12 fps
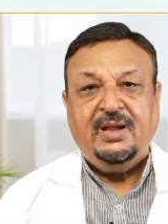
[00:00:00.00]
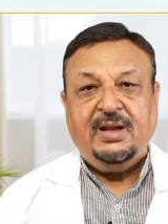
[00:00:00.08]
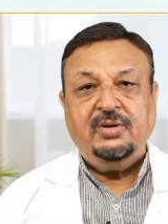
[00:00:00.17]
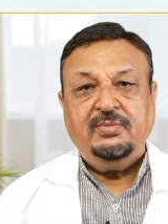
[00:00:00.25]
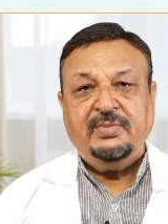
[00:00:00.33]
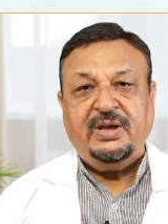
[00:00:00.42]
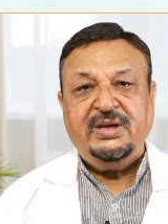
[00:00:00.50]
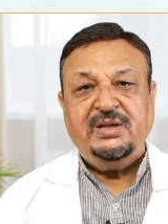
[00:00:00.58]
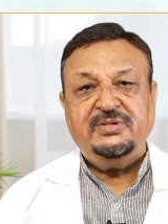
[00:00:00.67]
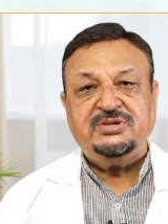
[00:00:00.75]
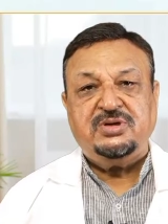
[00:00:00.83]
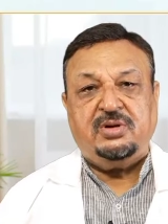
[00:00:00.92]
Hello, my
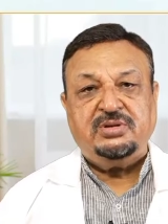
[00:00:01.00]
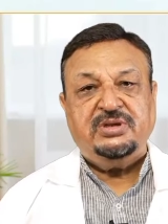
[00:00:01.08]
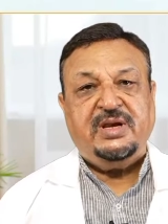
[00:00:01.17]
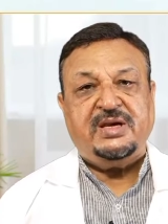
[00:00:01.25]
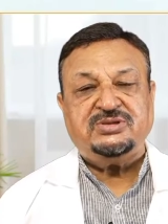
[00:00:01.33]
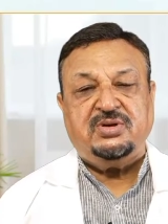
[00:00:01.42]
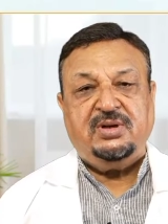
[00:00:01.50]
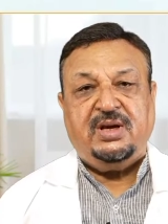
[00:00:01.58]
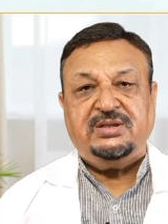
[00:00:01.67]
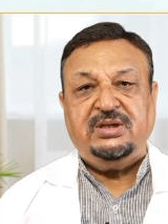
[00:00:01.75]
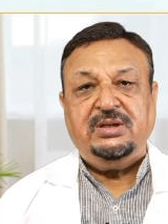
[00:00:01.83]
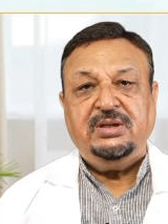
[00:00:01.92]
name is Dr. Yash
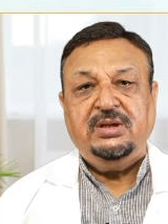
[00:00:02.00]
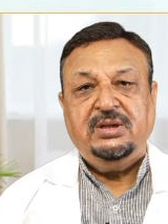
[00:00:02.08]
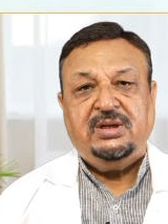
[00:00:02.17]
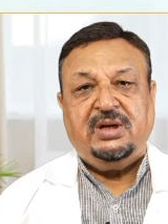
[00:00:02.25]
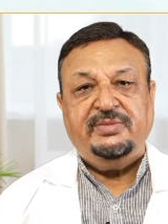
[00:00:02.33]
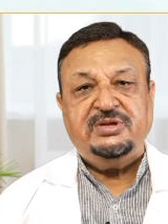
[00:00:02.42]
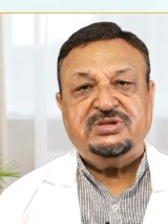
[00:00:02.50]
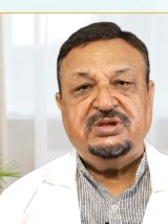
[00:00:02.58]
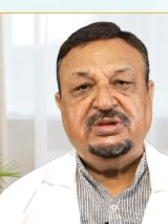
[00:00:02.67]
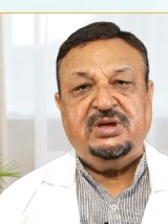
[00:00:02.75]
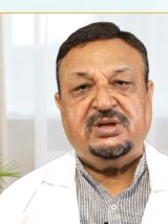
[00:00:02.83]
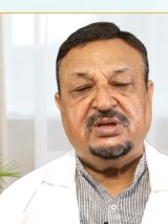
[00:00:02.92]
Gulati. I'm a
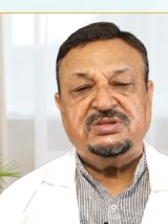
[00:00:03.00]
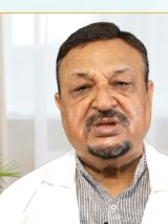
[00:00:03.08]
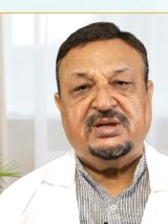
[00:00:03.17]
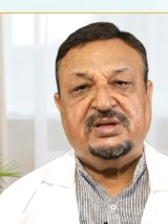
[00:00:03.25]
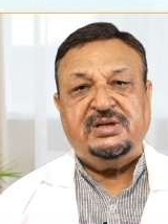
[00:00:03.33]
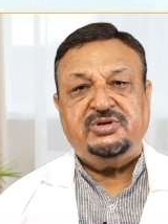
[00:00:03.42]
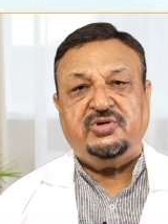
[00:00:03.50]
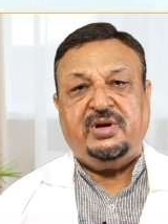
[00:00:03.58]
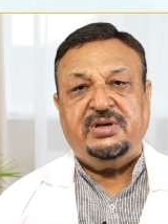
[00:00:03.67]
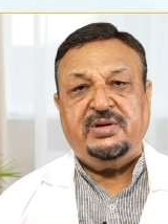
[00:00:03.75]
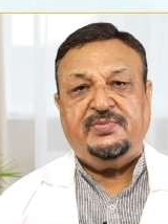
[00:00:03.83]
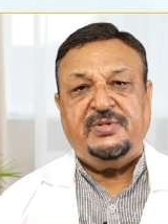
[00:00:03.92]
senior consultant,
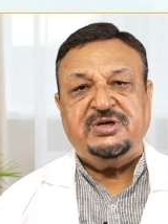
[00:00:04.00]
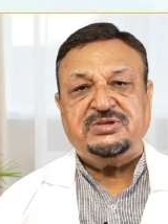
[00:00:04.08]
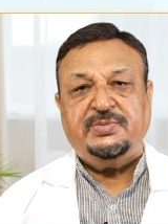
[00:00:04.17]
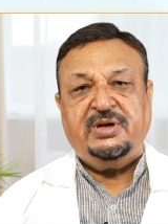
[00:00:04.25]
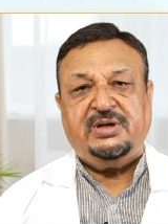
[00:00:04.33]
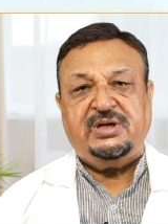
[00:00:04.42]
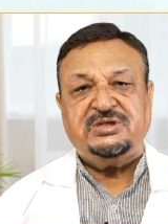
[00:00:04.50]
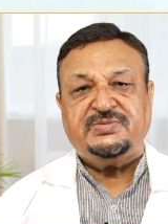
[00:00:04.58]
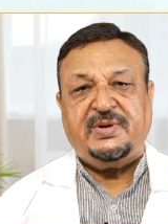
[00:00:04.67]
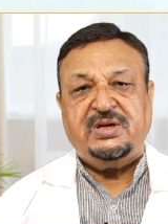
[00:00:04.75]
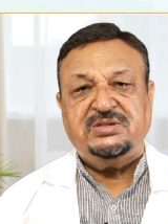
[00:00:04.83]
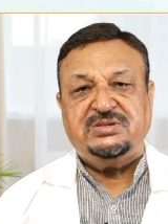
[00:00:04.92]
joint replacement and
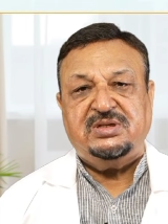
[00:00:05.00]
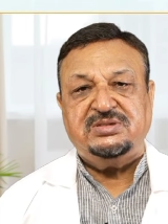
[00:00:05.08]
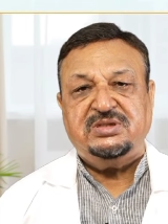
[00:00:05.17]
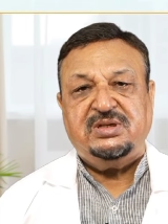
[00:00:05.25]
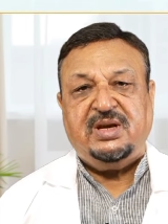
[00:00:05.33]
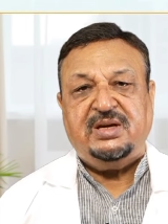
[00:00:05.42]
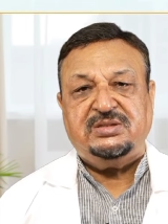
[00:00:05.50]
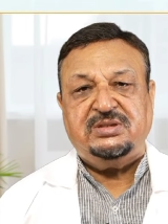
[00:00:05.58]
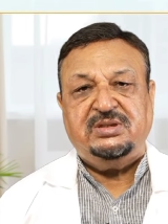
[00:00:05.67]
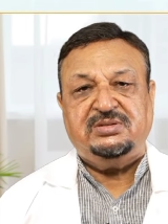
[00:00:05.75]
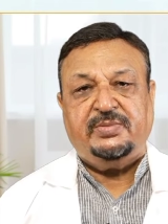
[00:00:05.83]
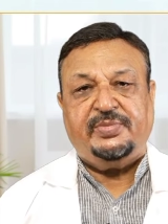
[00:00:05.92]
spine surgeon at
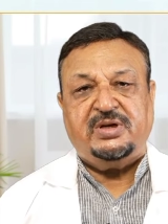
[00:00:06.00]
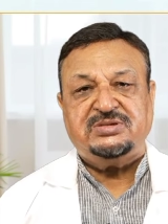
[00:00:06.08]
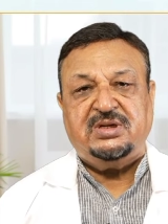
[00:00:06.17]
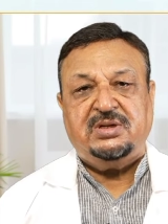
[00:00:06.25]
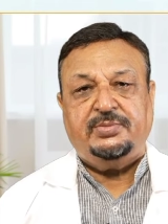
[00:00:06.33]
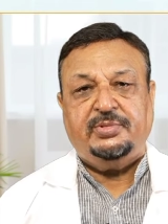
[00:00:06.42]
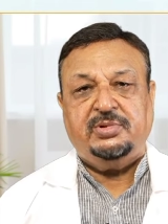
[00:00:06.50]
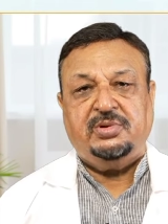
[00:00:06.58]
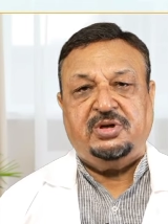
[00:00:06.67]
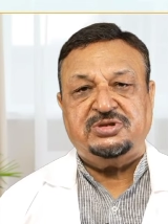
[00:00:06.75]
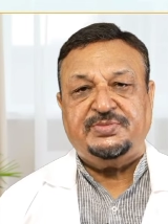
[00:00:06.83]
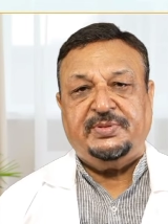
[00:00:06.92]
Indraprastha
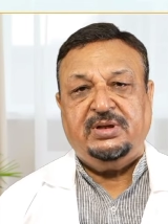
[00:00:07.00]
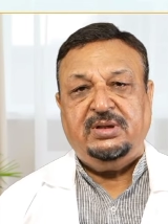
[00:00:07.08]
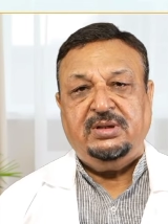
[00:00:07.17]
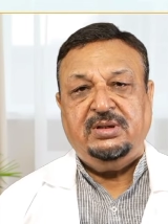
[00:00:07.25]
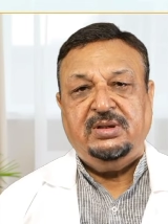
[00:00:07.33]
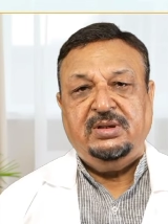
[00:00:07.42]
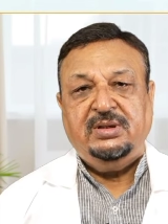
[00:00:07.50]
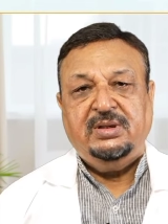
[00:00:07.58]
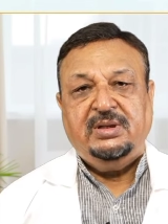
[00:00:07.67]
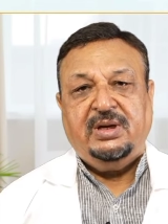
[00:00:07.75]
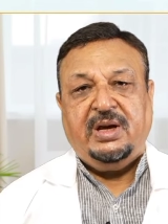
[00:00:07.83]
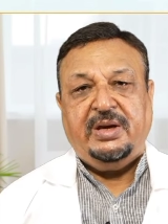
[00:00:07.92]
Apollo Hospital.
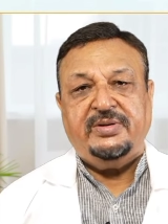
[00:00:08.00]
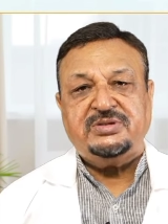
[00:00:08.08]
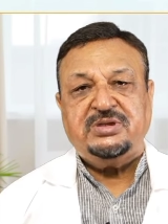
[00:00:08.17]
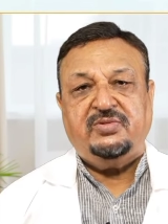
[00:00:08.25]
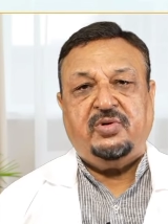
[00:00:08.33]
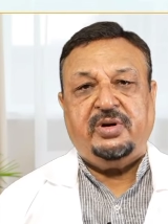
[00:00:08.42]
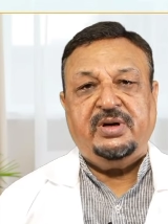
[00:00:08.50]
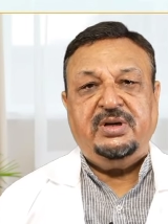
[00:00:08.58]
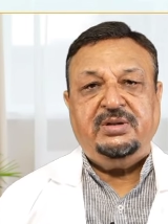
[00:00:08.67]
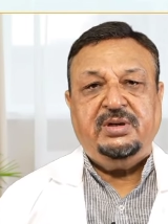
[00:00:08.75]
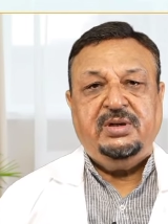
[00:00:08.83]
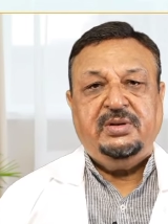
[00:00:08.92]
I was
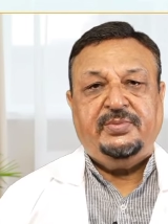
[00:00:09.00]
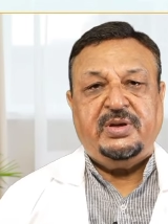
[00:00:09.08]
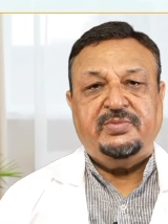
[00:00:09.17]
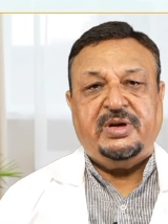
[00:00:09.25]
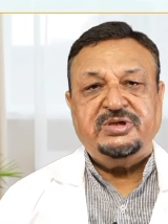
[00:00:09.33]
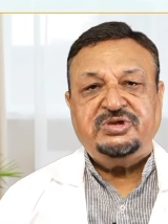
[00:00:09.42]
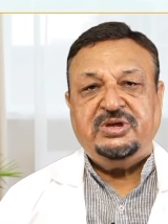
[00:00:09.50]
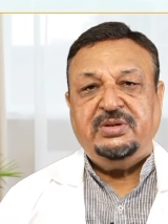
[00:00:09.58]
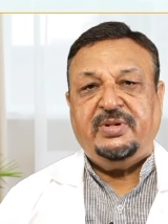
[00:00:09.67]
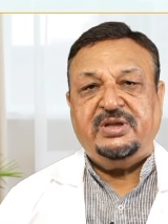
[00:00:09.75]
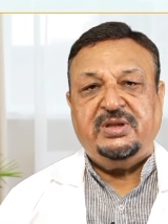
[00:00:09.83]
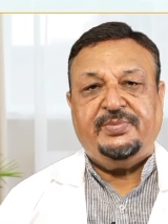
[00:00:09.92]
awarded Padma Shri
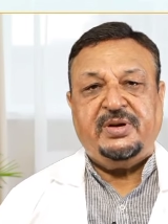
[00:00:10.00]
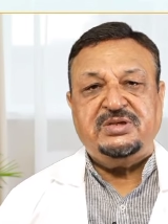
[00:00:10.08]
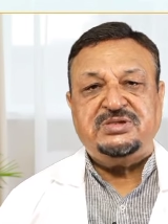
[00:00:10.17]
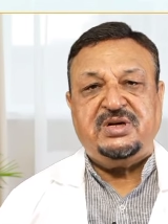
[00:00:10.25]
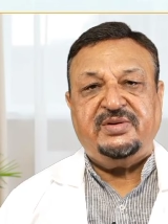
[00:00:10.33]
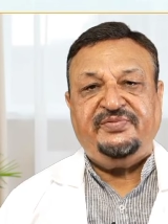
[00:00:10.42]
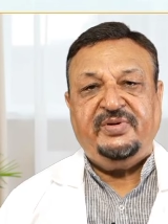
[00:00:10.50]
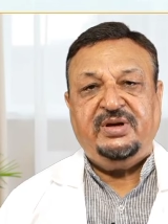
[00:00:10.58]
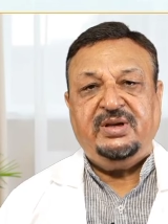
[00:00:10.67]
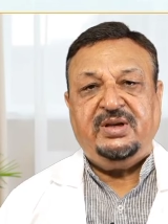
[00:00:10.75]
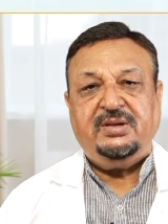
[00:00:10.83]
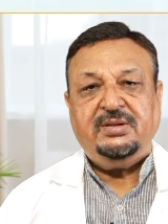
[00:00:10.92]
by the President of
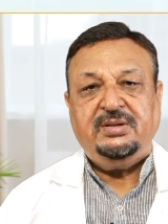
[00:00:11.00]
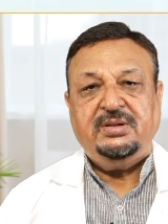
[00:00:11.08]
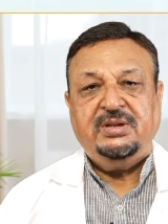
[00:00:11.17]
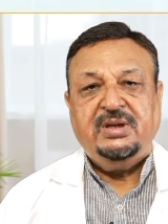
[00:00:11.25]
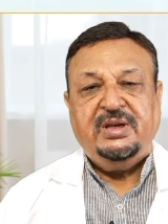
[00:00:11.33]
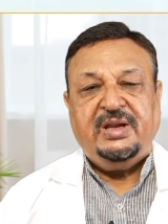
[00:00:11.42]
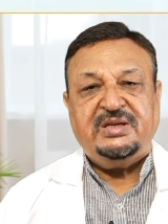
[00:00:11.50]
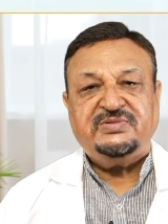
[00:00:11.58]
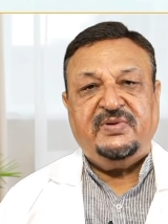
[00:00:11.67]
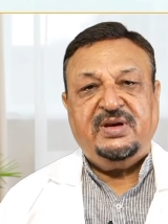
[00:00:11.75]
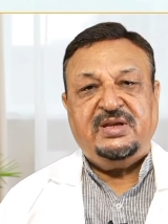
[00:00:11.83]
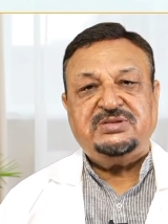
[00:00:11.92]
India, as
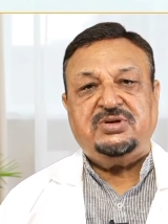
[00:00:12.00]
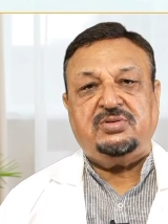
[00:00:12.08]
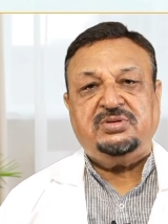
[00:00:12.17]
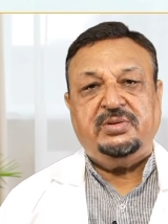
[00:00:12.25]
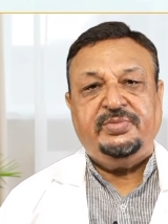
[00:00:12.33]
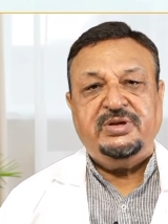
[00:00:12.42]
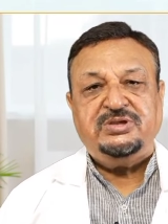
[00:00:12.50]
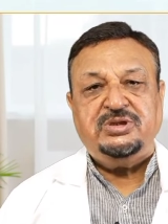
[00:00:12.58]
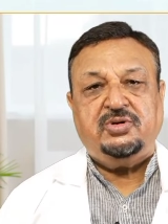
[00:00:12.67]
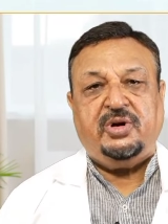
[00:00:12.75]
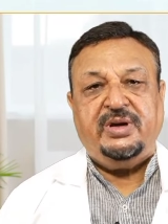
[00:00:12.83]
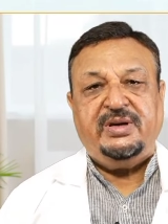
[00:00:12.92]
well as Dr.
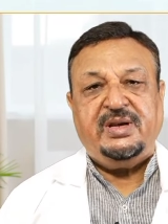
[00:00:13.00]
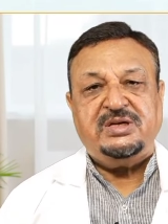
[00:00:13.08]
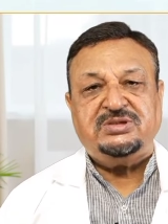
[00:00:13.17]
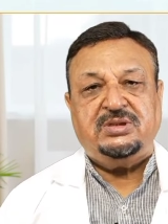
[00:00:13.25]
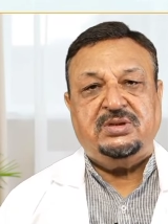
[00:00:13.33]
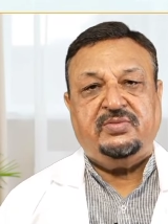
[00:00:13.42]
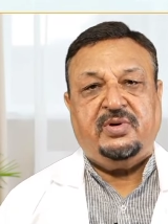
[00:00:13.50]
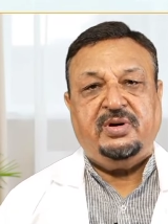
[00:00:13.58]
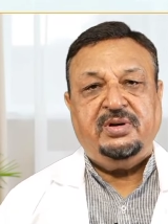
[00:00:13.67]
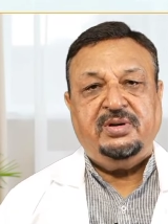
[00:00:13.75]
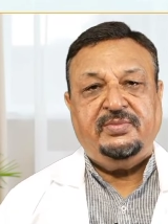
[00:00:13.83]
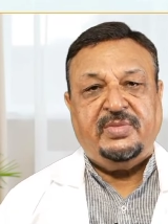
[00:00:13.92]
B.C. Roy National
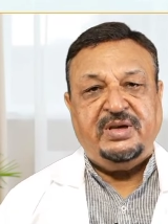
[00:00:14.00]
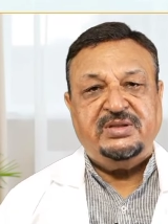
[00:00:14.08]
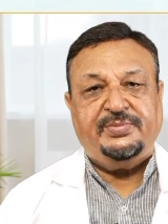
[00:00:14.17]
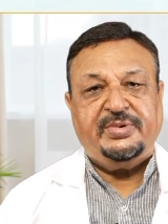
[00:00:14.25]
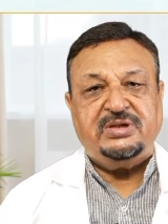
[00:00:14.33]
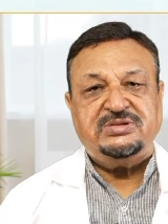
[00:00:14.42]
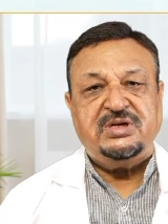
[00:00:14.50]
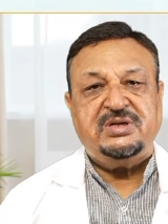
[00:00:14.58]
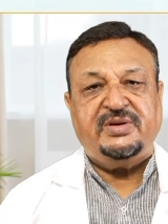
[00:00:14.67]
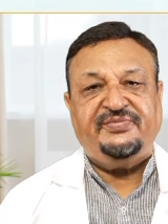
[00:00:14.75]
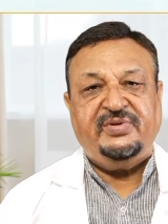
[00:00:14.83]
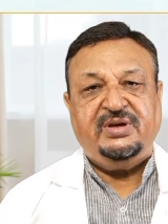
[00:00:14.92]
Award by the
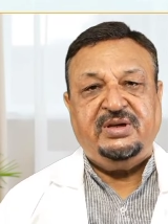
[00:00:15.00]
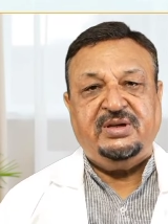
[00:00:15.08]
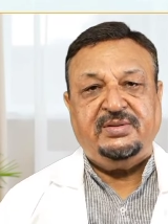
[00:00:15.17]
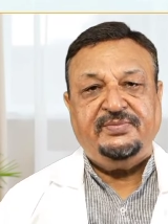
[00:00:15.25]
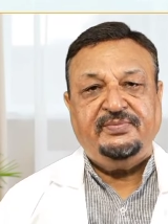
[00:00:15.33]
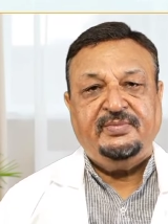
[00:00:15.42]
President of India.